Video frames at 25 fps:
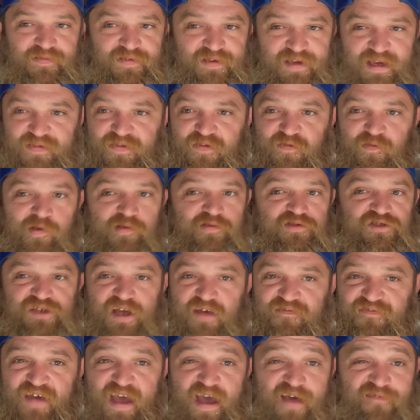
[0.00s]
get through
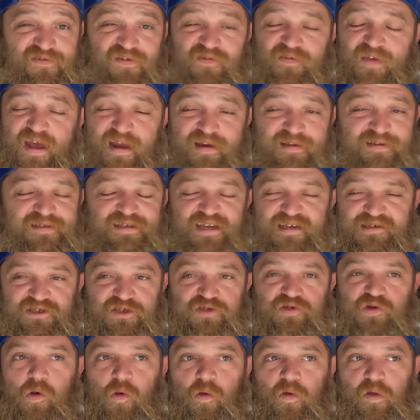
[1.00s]
stuff after that. It takes
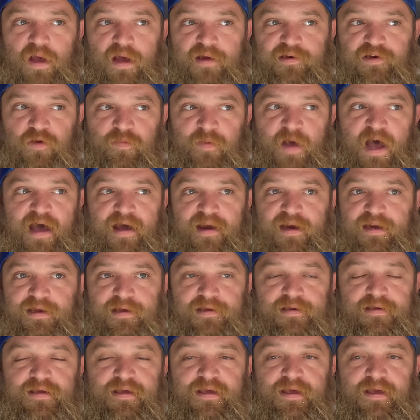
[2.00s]
a toll on your body.